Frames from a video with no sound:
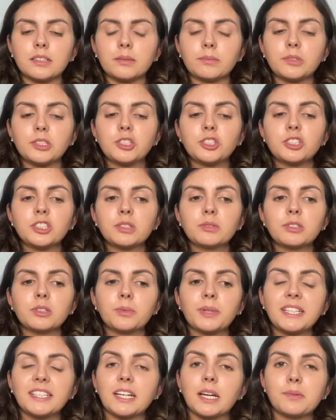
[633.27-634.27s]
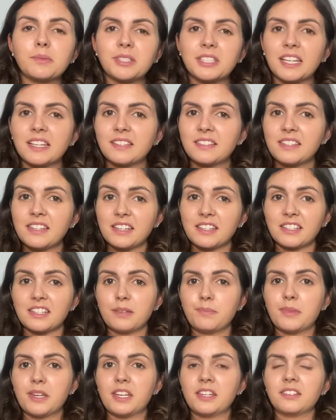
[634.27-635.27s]
Usually when the wait time says 60
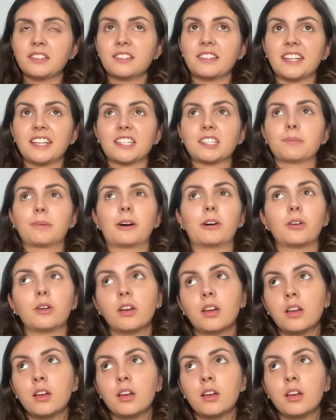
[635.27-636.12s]
minutes, it takes about